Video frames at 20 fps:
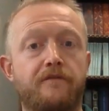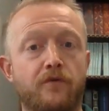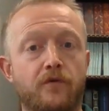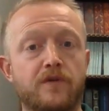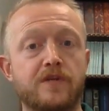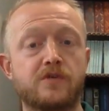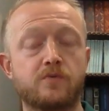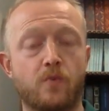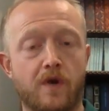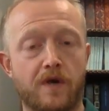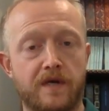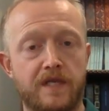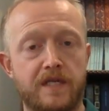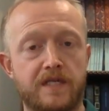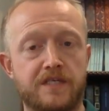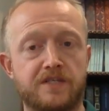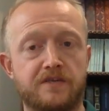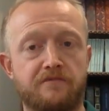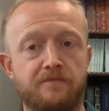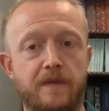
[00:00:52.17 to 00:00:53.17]
for this one
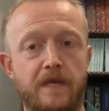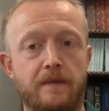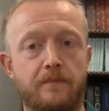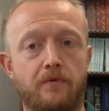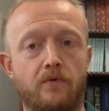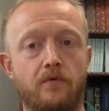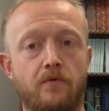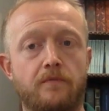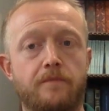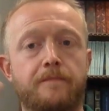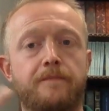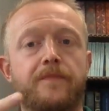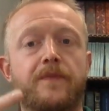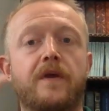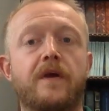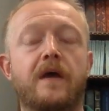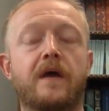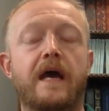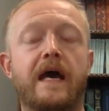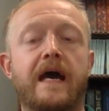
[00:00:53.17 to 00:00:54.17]
niche of people
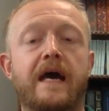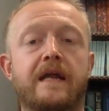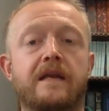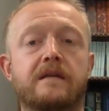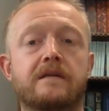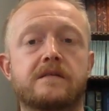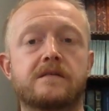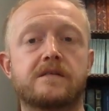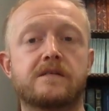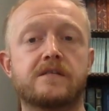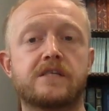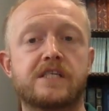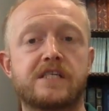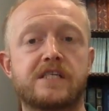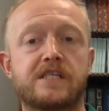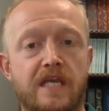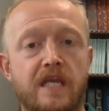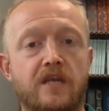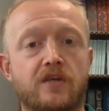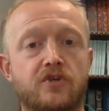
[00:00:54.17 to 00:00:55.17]
and
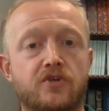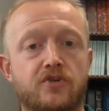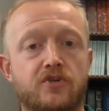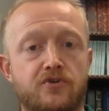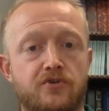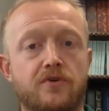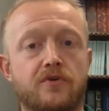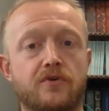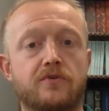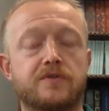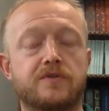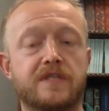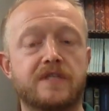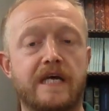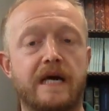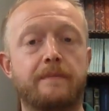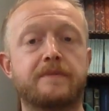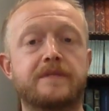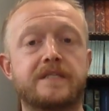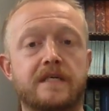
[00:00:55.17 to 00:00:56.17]
sticking true to
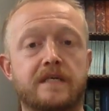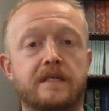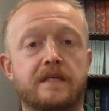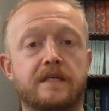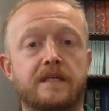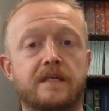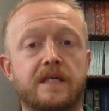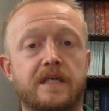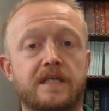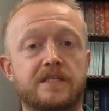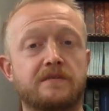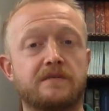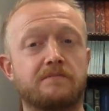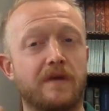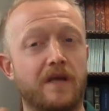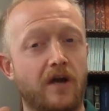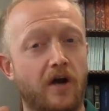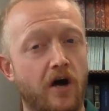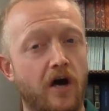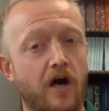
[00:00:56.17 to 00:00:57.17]
that particular niche
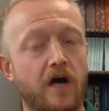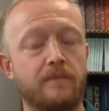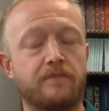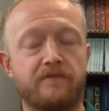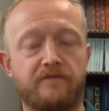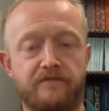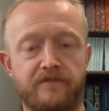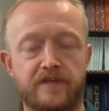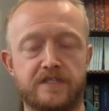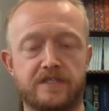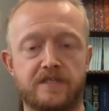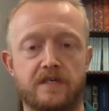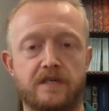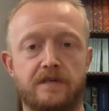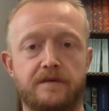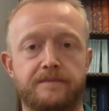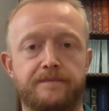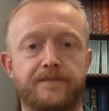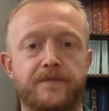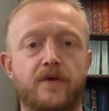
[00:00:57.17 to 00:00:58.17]
and being hyper
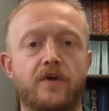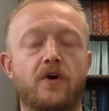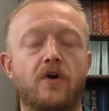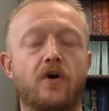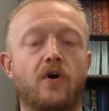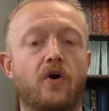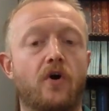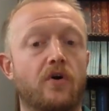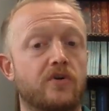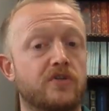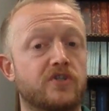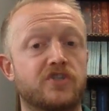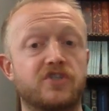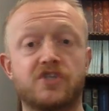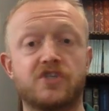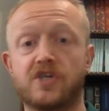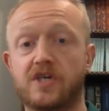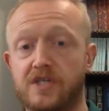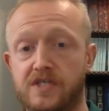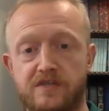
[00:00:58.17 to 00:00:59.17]
vigilant on
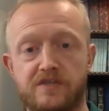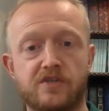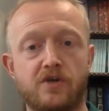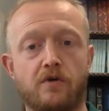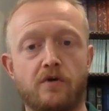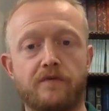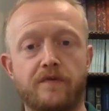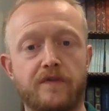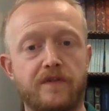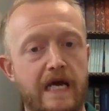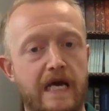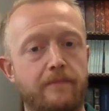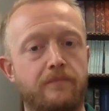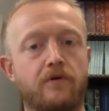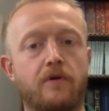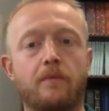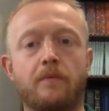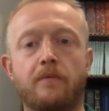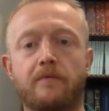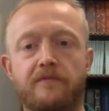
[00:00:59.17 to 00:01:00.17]
just solving
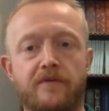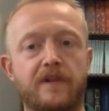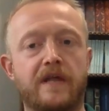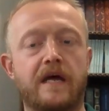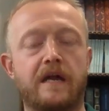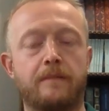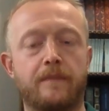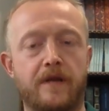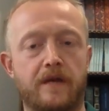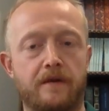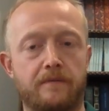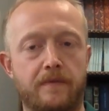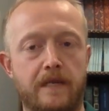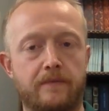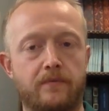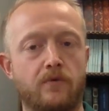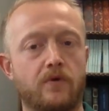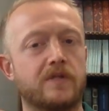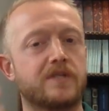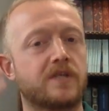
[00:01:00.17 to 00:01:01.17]
that problem for that amount of
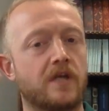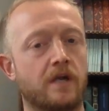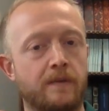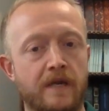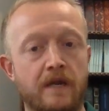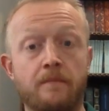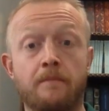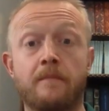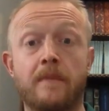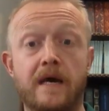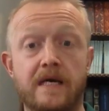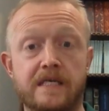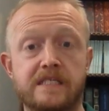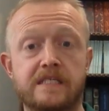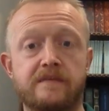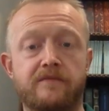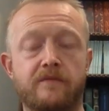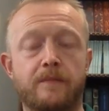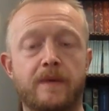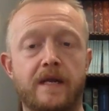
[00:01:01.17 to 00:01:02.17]
people. It's going to make a
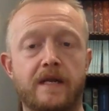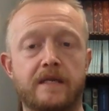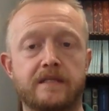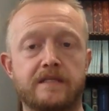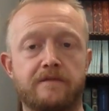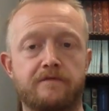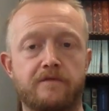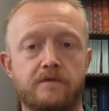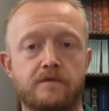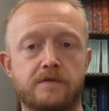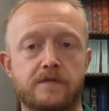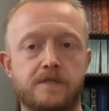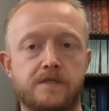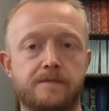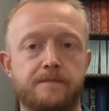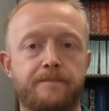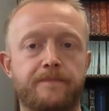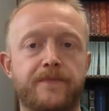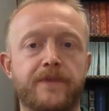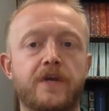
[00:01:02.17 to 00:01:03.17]
massive amount of
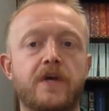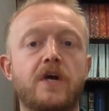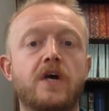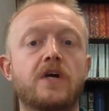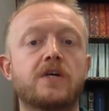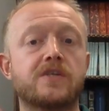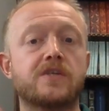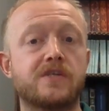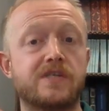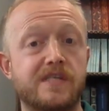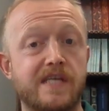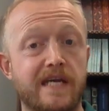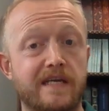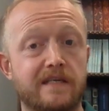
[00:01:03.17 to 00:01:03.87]
difference. So